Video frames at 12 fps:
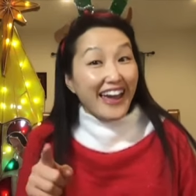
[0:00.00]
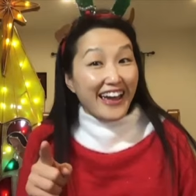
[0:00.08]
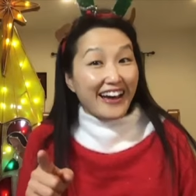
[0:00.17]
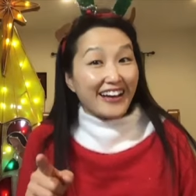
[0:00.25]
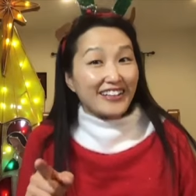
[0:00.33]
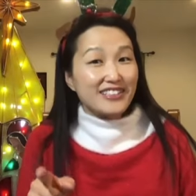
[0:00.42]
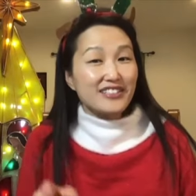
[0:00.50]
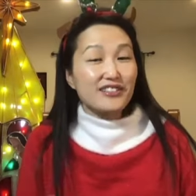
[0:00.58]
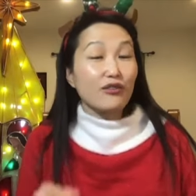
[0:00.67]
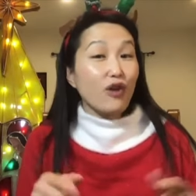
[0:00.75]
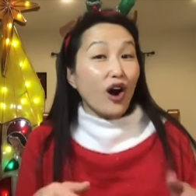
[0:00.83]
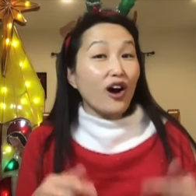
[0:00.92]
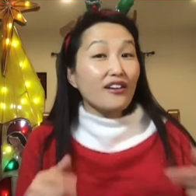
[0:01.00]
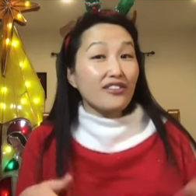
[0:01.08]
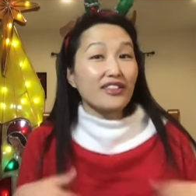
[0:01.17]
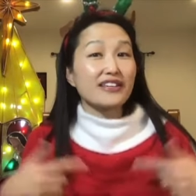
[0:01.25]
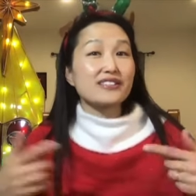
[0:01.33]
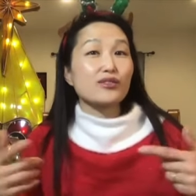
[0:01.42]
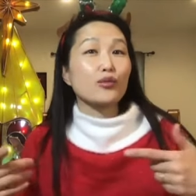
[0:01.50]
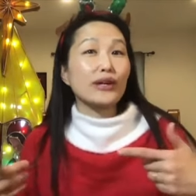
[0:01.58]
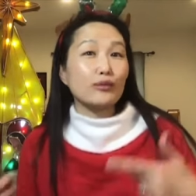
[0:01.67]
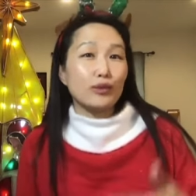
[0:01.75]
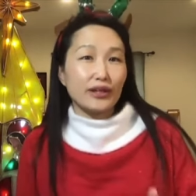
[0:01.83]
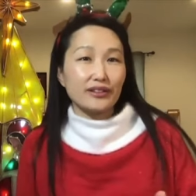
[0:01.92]
and the wrong things we
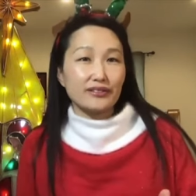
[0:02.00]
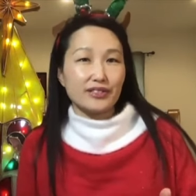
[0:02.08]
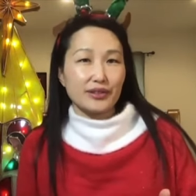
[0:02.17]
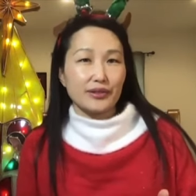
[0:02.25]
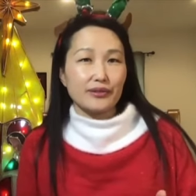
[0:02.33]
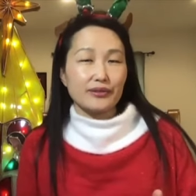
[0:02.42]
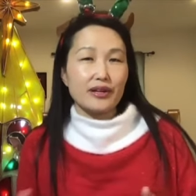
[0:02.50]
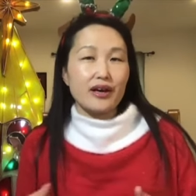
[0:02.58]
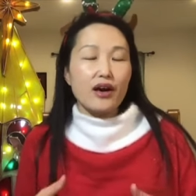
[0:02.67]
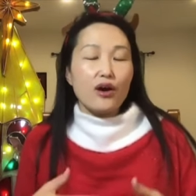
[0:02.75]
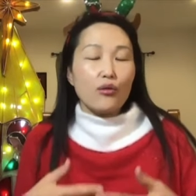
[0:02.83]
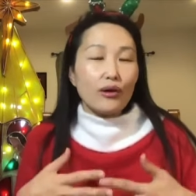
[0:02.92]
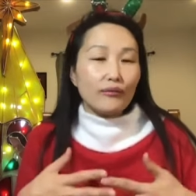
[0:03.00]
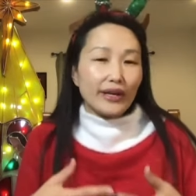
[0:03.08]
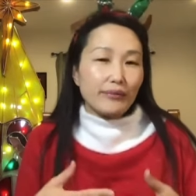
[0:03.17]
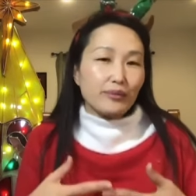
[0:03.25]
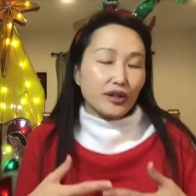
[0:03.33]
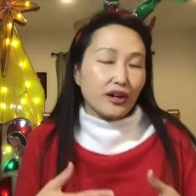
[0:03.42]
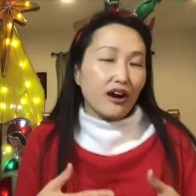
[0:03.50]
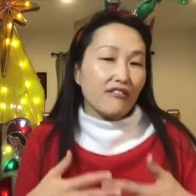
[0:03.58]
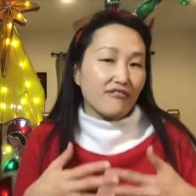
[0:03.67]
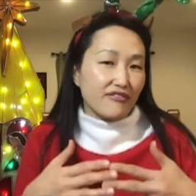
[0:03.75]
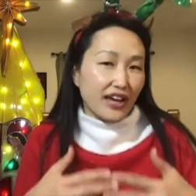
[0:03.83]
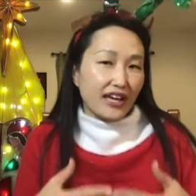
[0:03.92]
will do when we put our
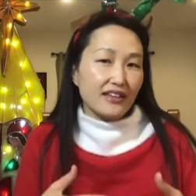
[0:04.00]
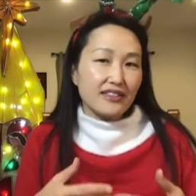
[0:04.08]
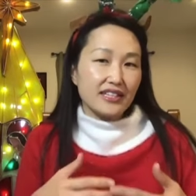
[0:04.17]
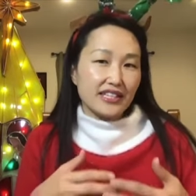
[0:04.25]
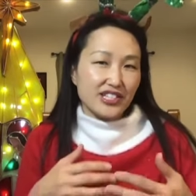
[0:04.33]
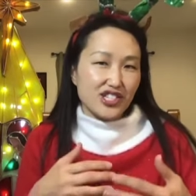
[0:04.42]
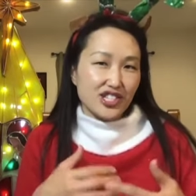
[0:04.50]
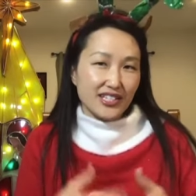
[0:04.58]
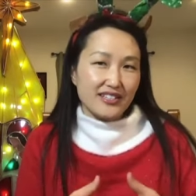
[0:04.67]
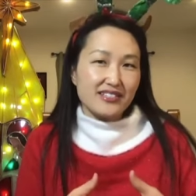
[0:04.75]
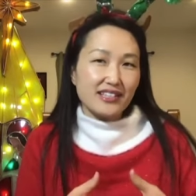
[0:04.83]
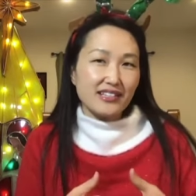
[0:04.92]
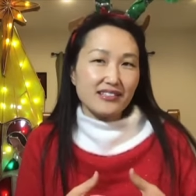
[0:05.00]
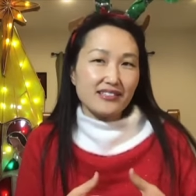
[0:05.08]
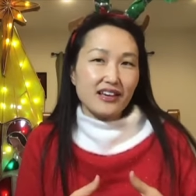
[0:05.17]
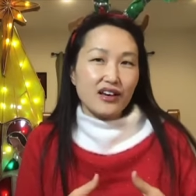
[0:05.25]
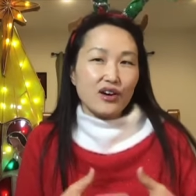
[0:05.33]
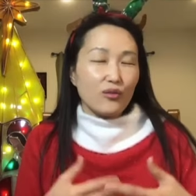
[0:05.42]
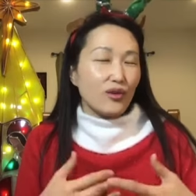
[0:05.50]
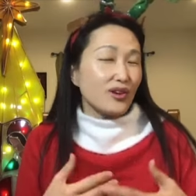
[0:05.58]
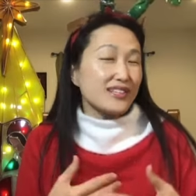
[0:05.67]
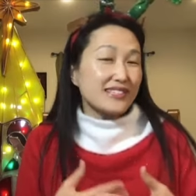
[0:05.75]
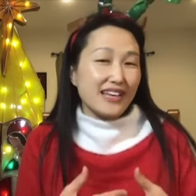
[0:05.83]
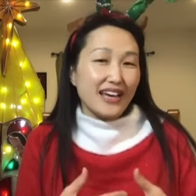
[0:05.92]
faith in Jesus, we're
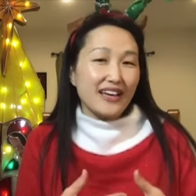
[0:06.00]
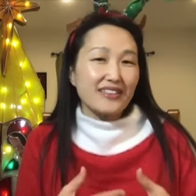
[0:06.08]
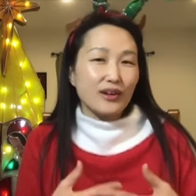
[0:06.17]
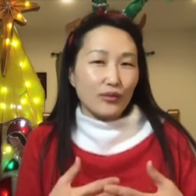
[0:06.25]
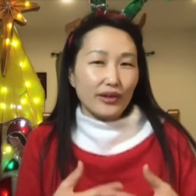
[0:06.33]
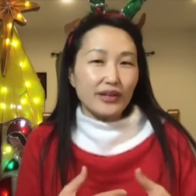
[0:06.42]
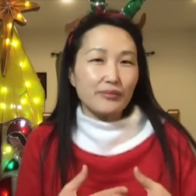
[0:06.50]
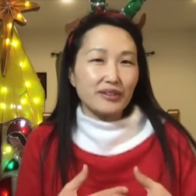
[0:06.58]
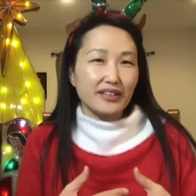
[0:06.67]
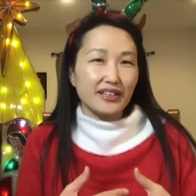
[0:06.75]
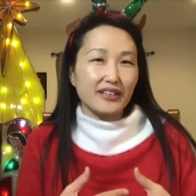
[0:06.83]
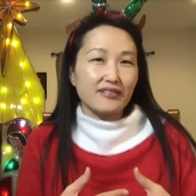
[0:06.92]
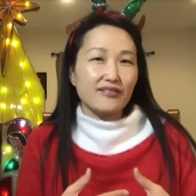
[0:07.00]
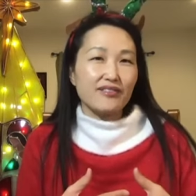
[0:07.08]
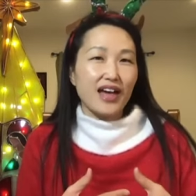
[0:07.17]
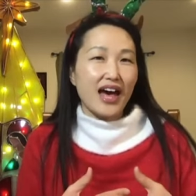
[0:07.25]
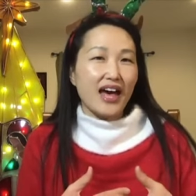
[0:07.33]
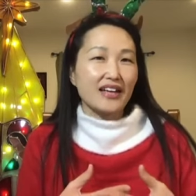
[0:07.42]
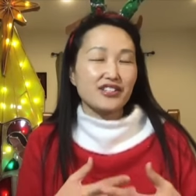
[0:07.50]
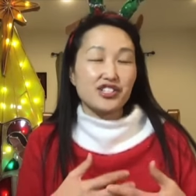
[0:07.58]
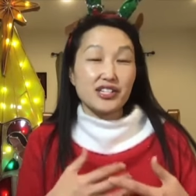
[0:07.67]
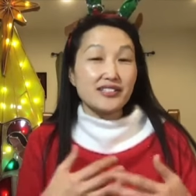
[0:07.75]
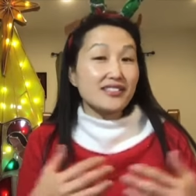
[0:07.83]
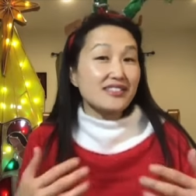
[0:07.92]
saying that we believe that
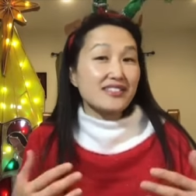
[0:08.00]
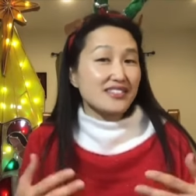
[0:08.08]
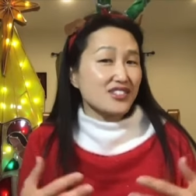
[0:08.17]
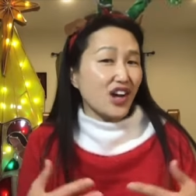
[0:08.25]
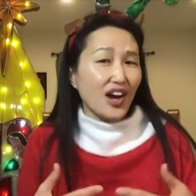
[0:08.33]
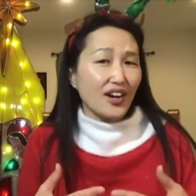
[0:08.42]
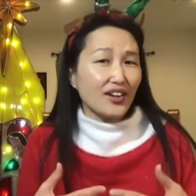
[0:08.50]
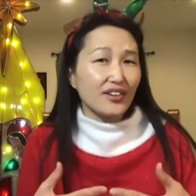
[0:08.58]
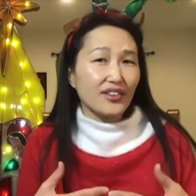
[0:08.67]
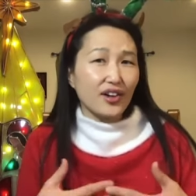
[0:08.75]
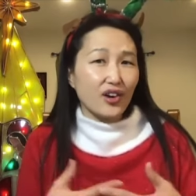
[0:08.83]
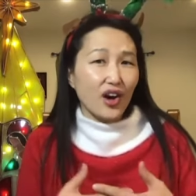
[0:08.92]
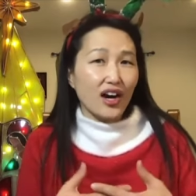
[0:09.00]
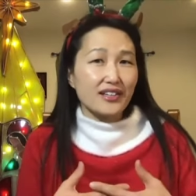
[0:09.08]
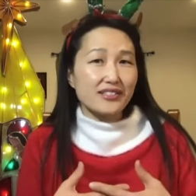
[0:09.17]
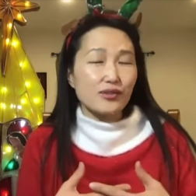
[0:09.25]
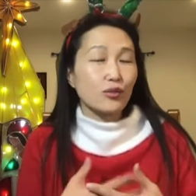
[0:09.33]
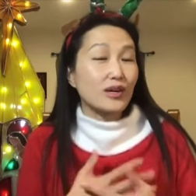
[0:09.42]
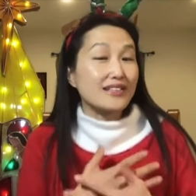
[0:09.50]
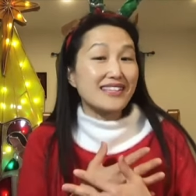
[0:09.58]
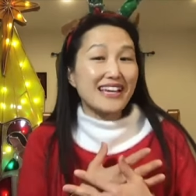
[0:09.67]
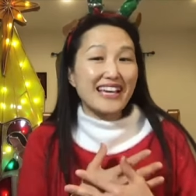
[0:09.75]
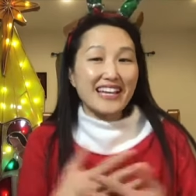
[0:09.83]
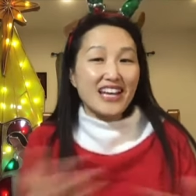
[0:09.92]
Jesus' dying on the cross was
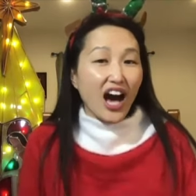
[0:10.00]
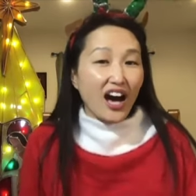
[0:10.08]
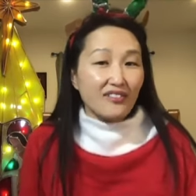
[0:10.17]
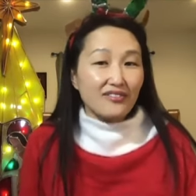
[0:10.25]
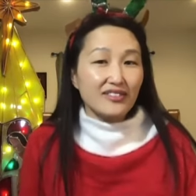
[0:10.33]
enough